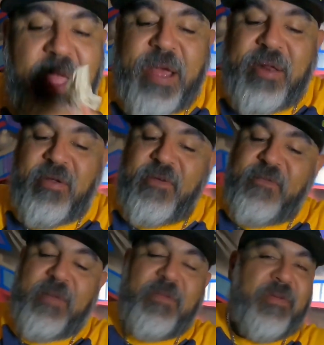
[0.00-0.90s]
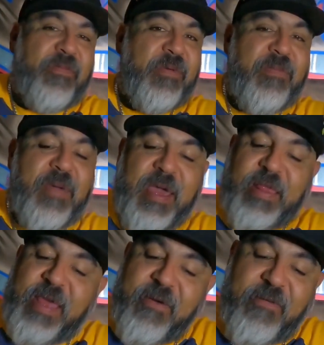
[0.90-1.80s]
I don't know if I'm gonna rebag
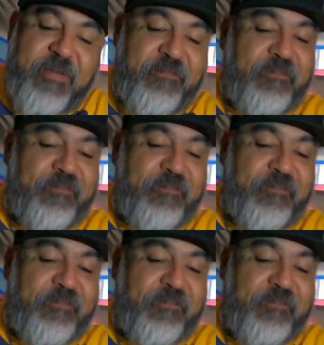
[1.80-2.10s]
that one.